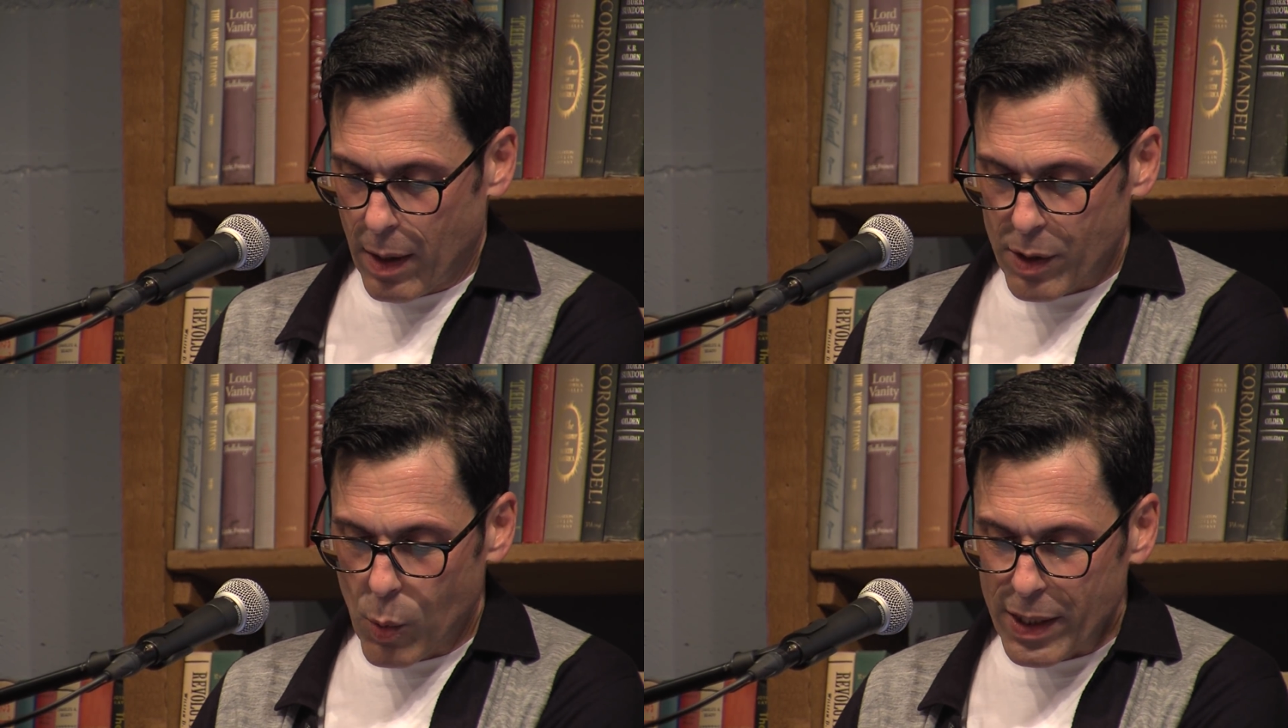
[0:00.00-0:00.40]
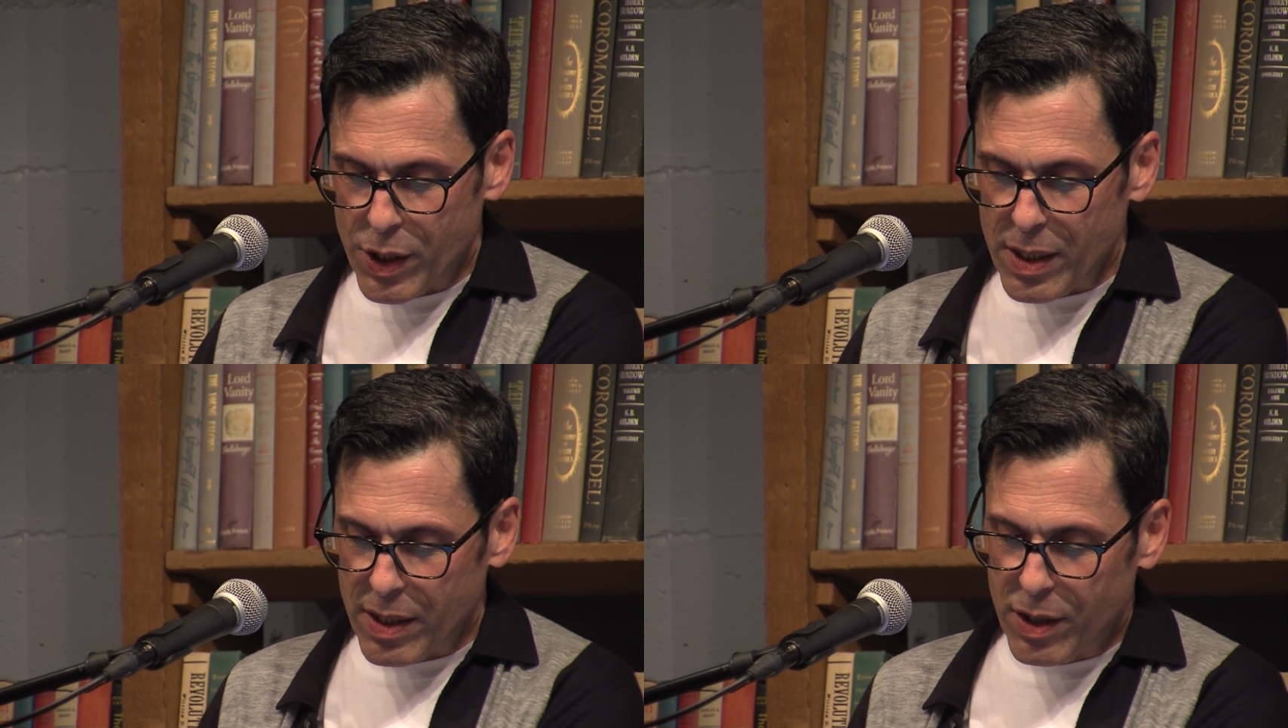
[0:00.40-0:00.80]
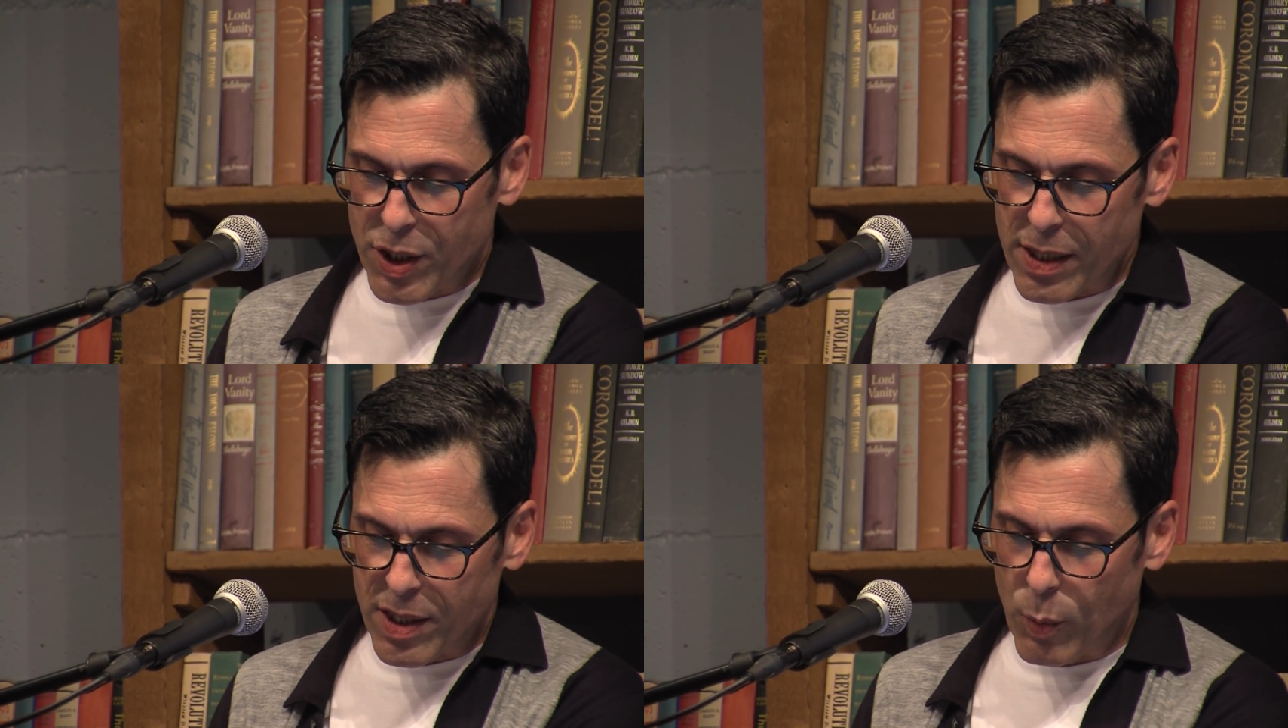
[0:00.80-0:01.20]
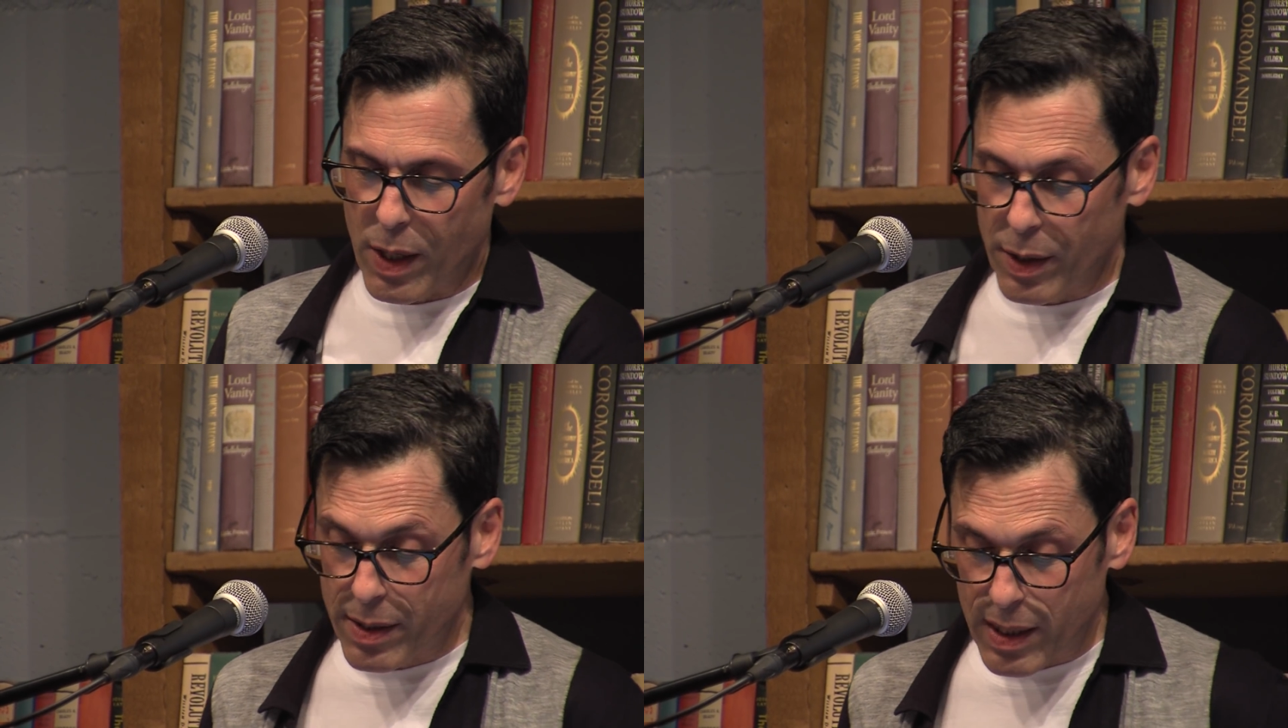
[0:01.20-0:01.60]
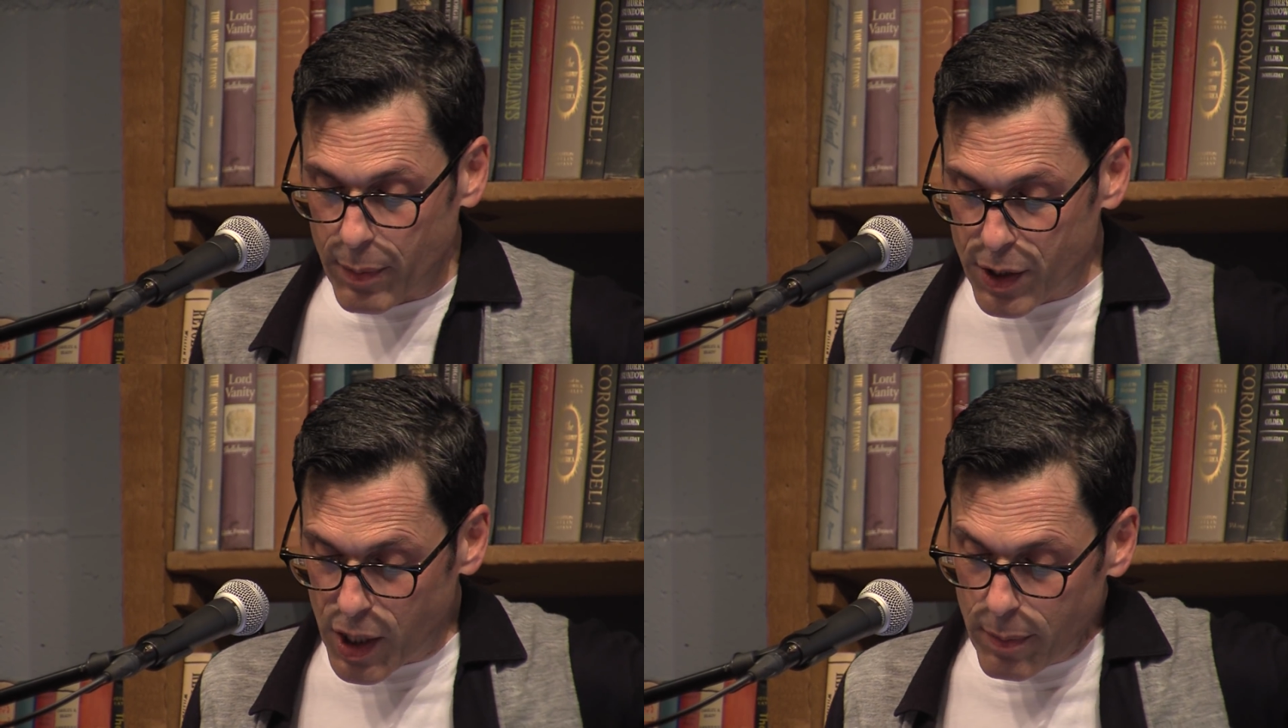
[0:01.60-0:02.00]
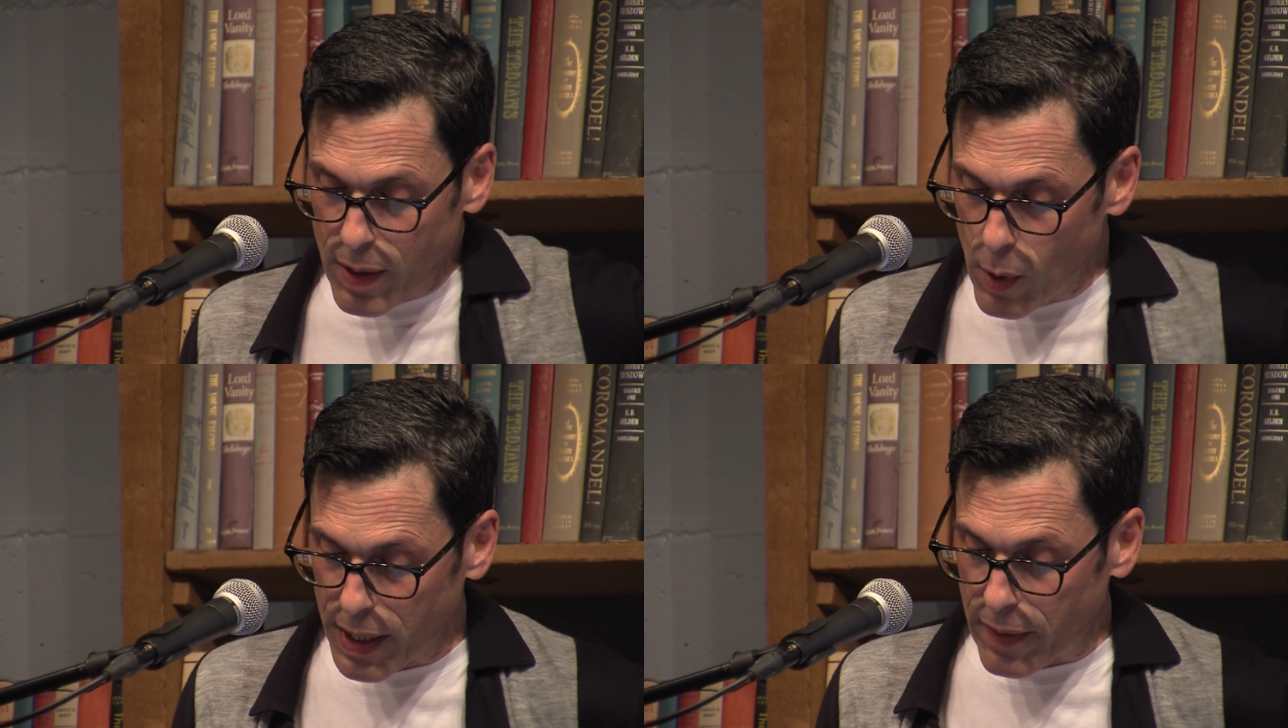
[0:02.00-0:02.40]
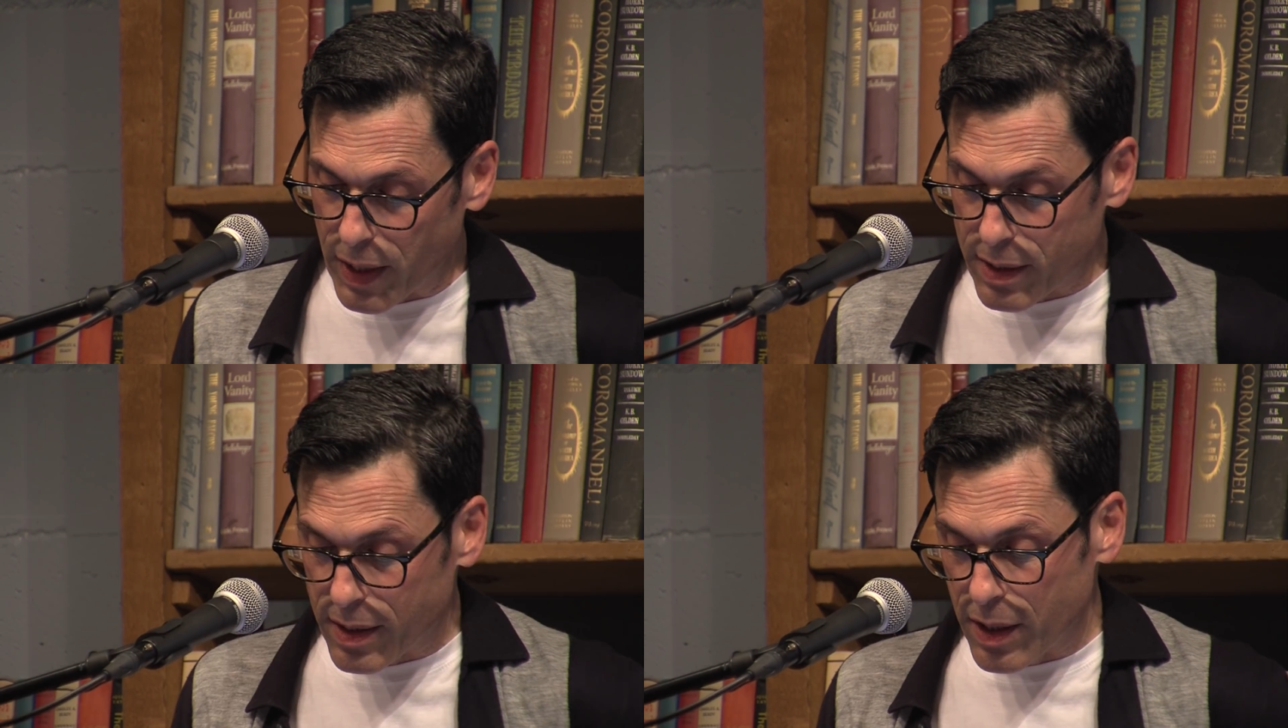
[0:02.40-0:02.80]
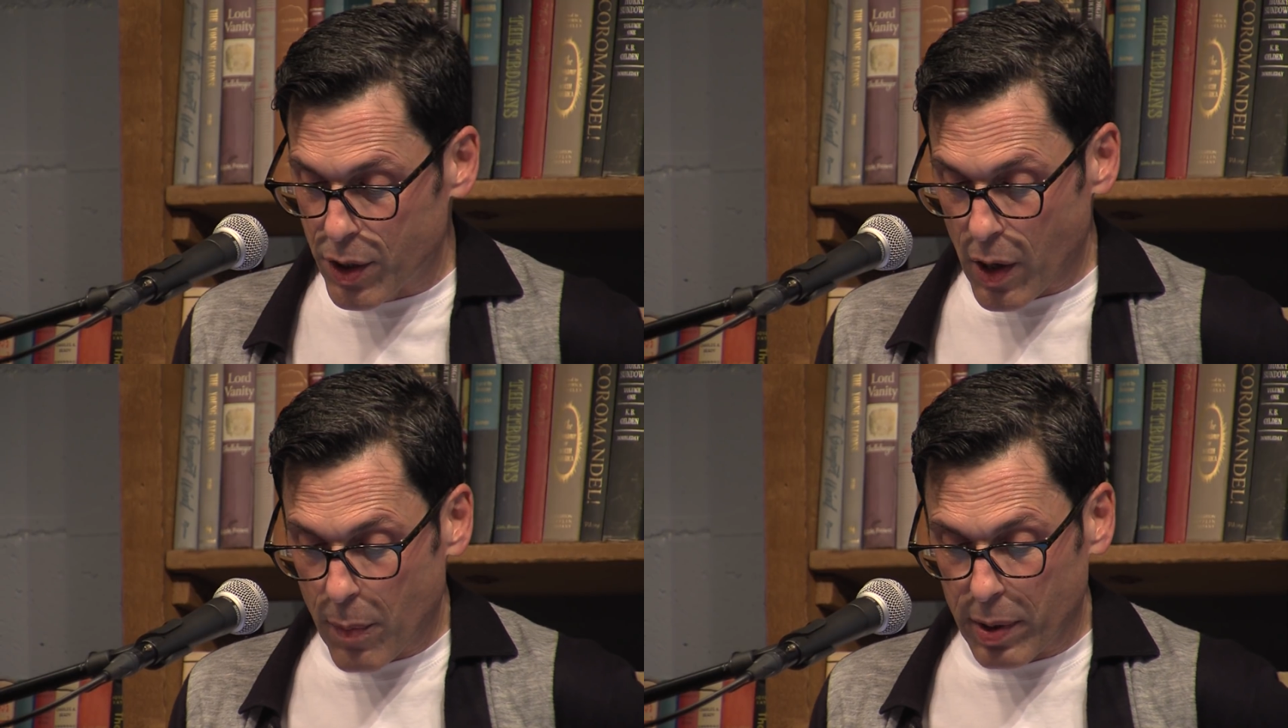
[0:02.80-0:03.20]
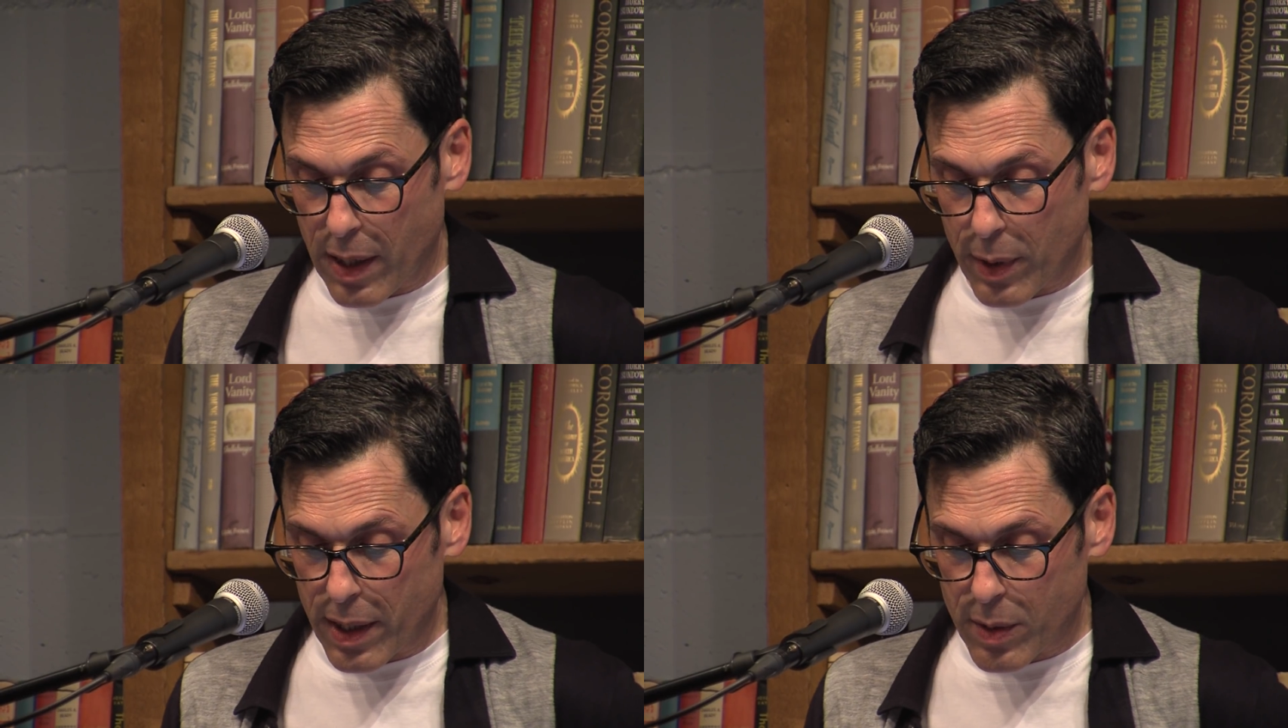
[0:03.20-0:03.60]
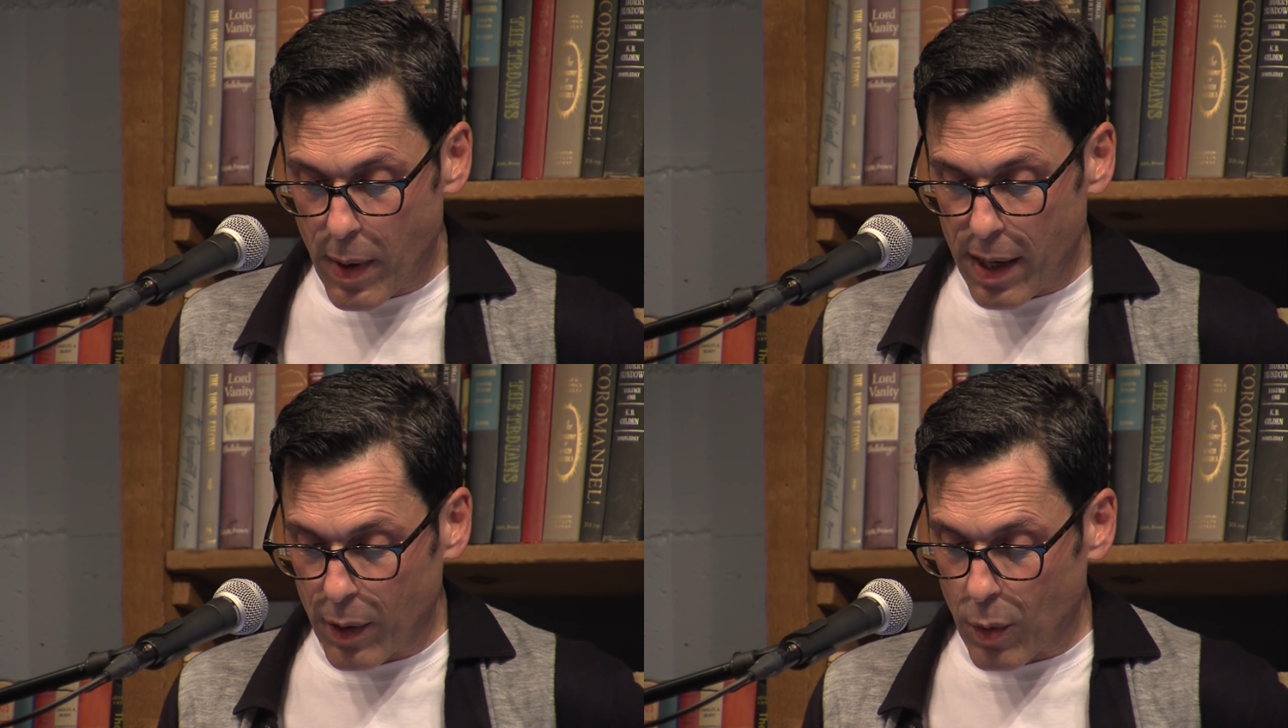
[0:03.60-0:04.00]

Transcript: So when she suggested we go to CBGB one evening to see Jerry play with his band,